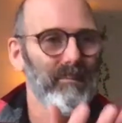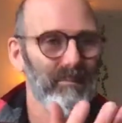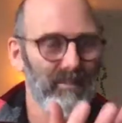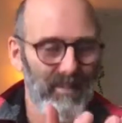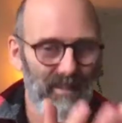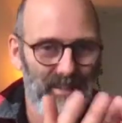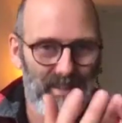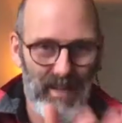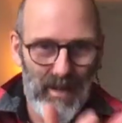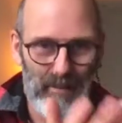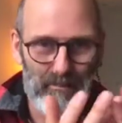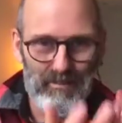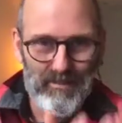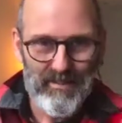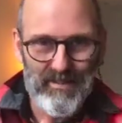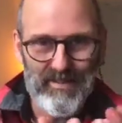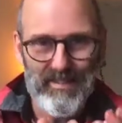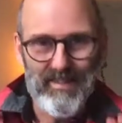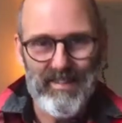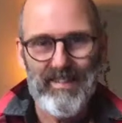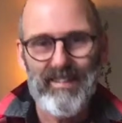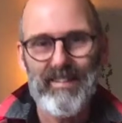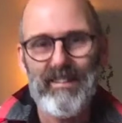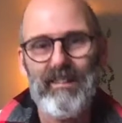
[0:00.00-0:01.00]
kept,
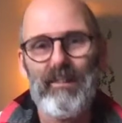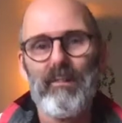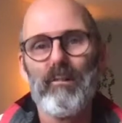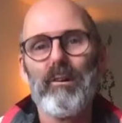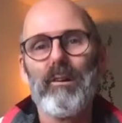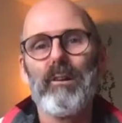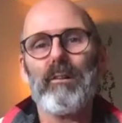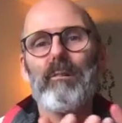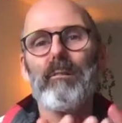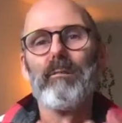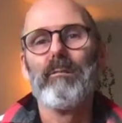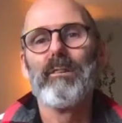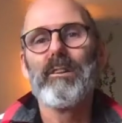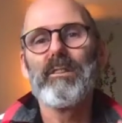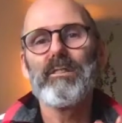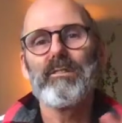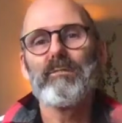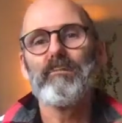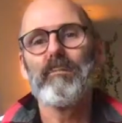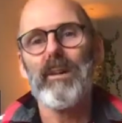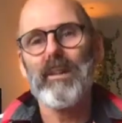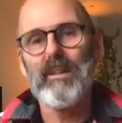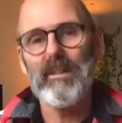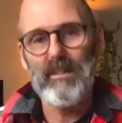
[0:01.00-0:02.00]
or was
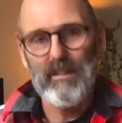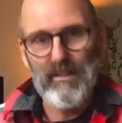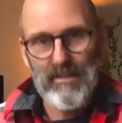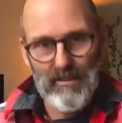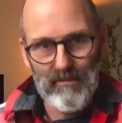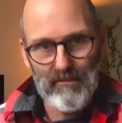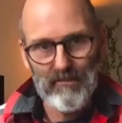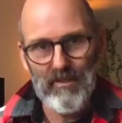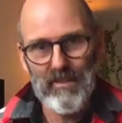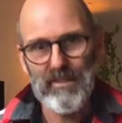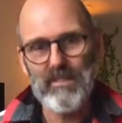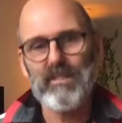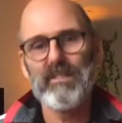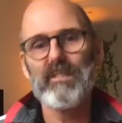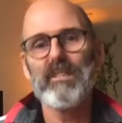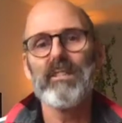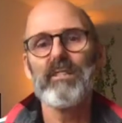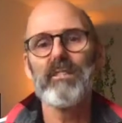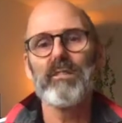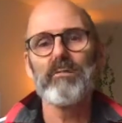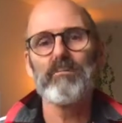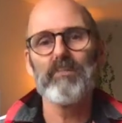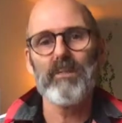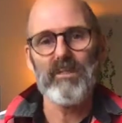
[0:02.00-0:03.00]
when
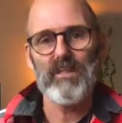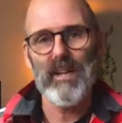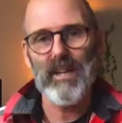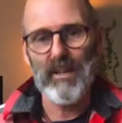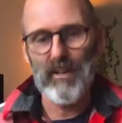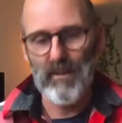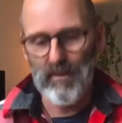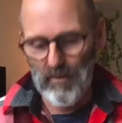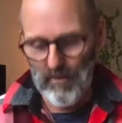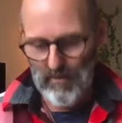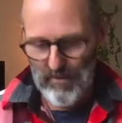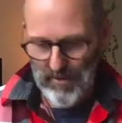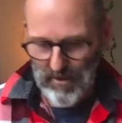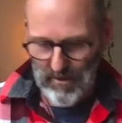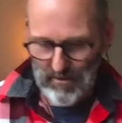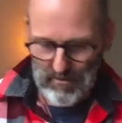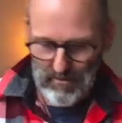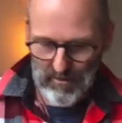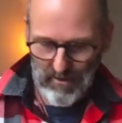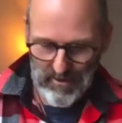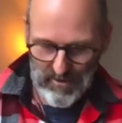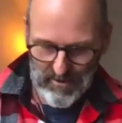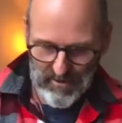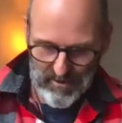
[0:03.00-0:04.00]
Jesus was hanging on the
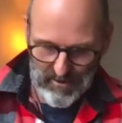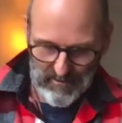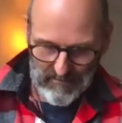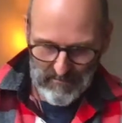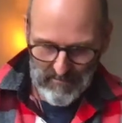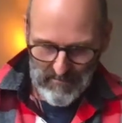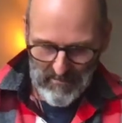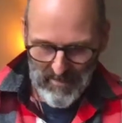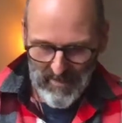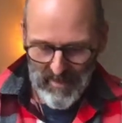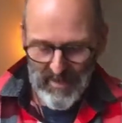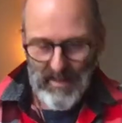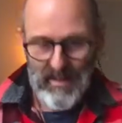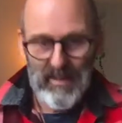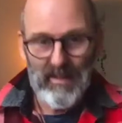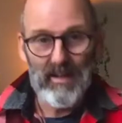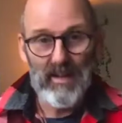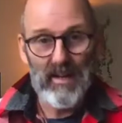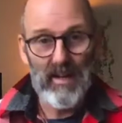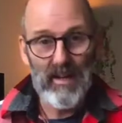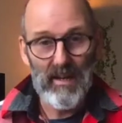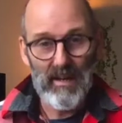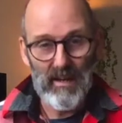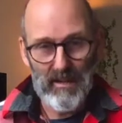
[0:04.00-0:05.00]
cross.
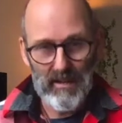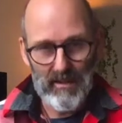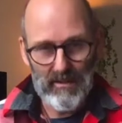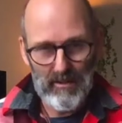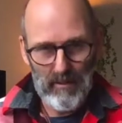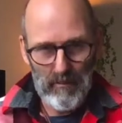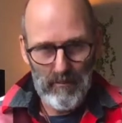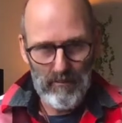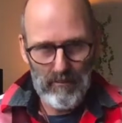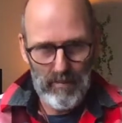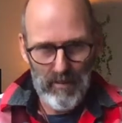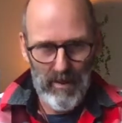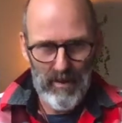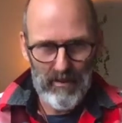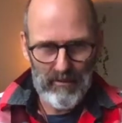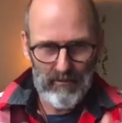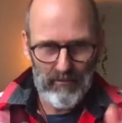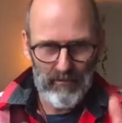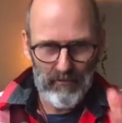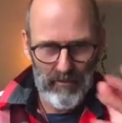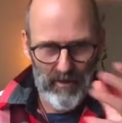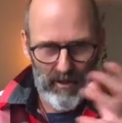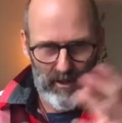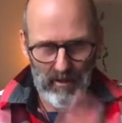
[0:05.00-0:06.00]
The blood
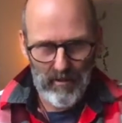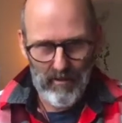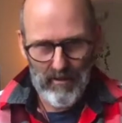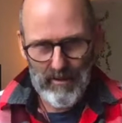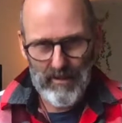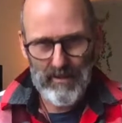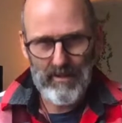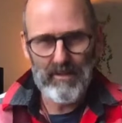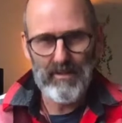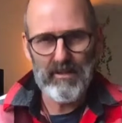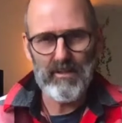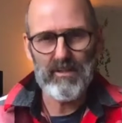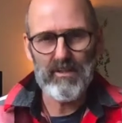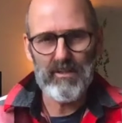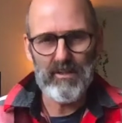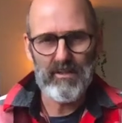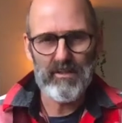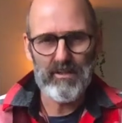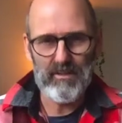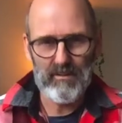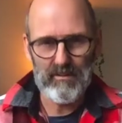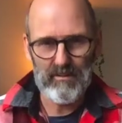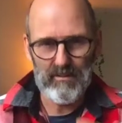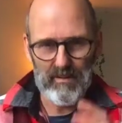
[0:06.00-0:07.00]
fell in
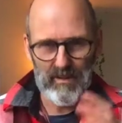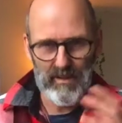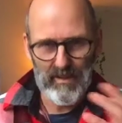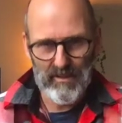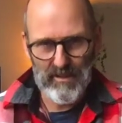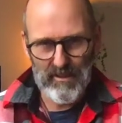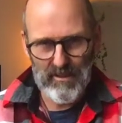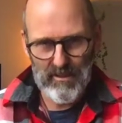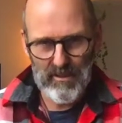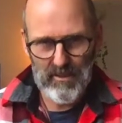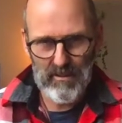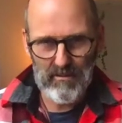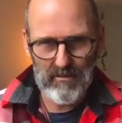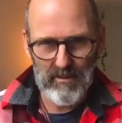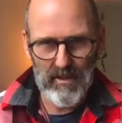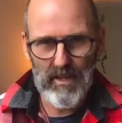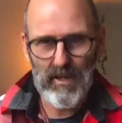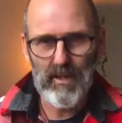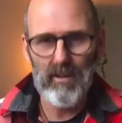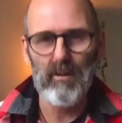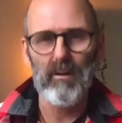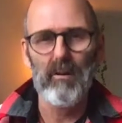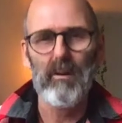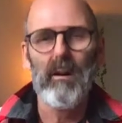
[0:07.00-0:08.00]
this
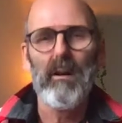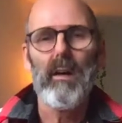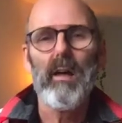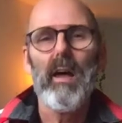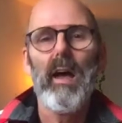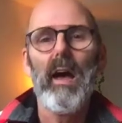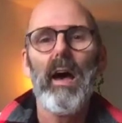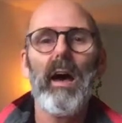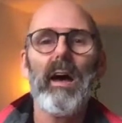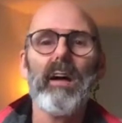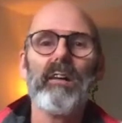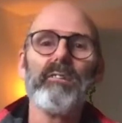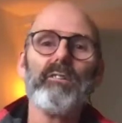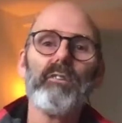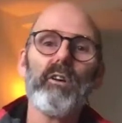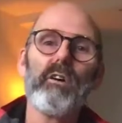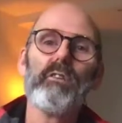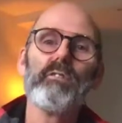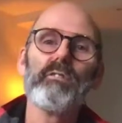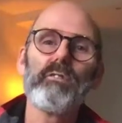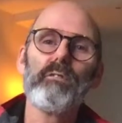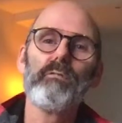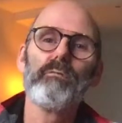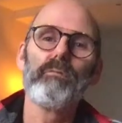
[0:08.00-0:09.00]
grail, and
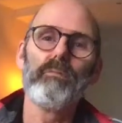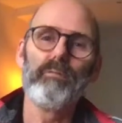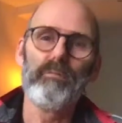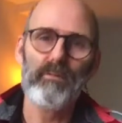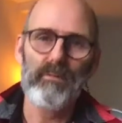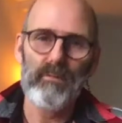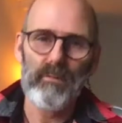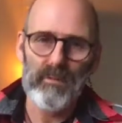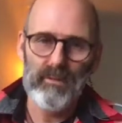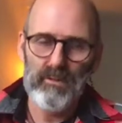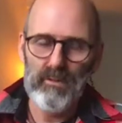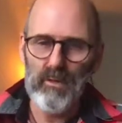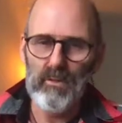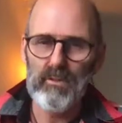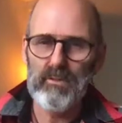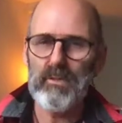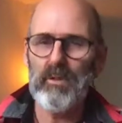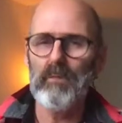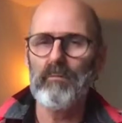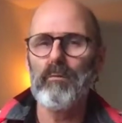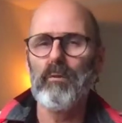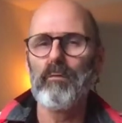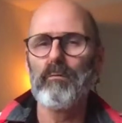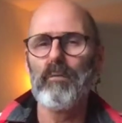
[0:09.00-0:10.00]

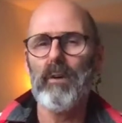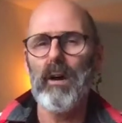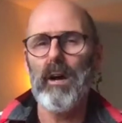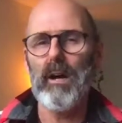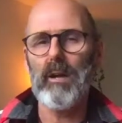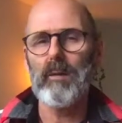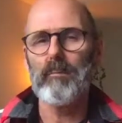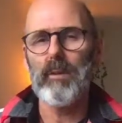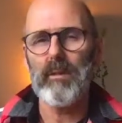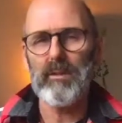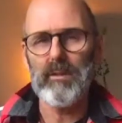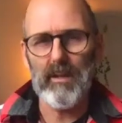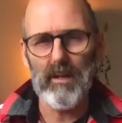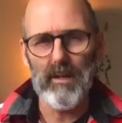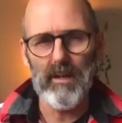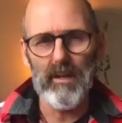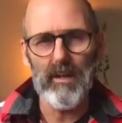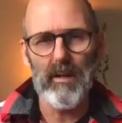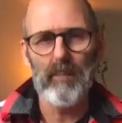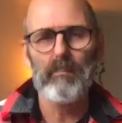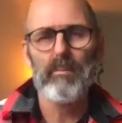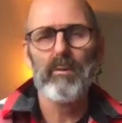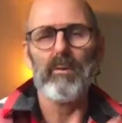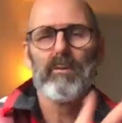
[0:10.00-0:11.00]
Joseph of
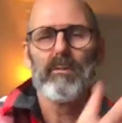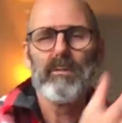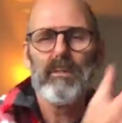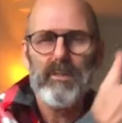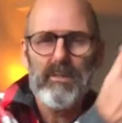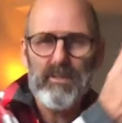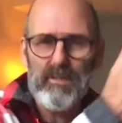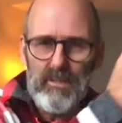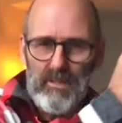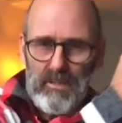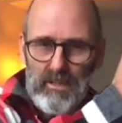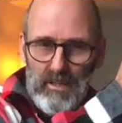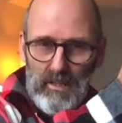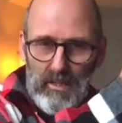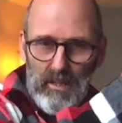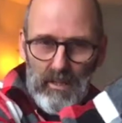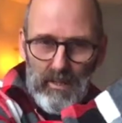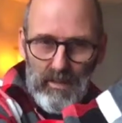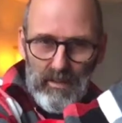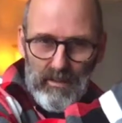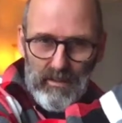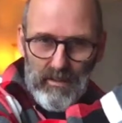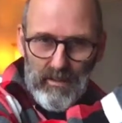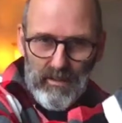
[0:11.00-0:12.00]
Arimathea brought
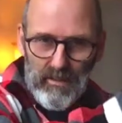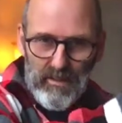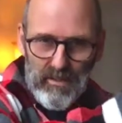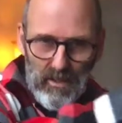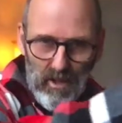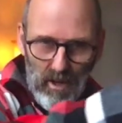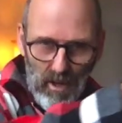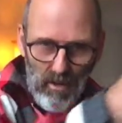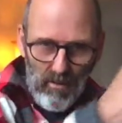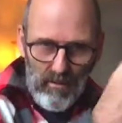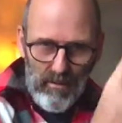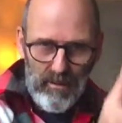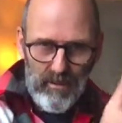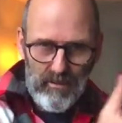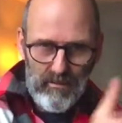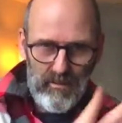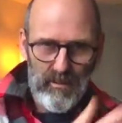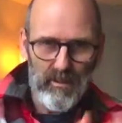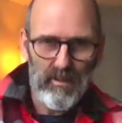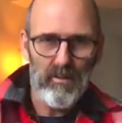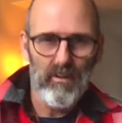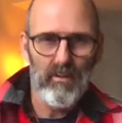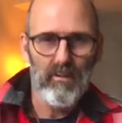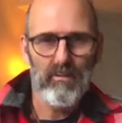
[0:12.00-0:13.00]
this Holy
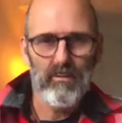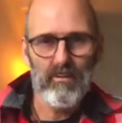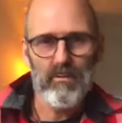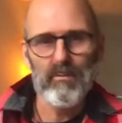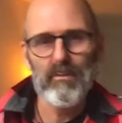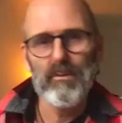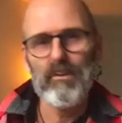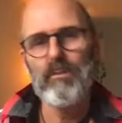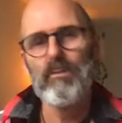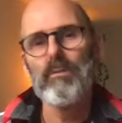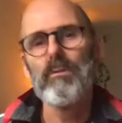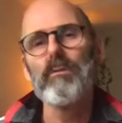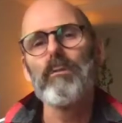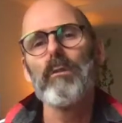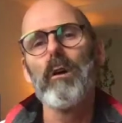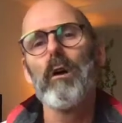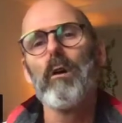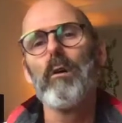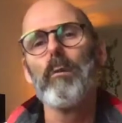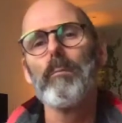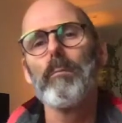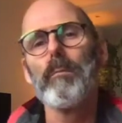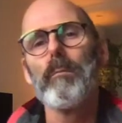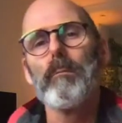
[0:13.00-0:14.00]
Grail to
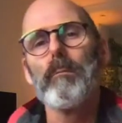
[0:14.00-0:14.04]
Europe,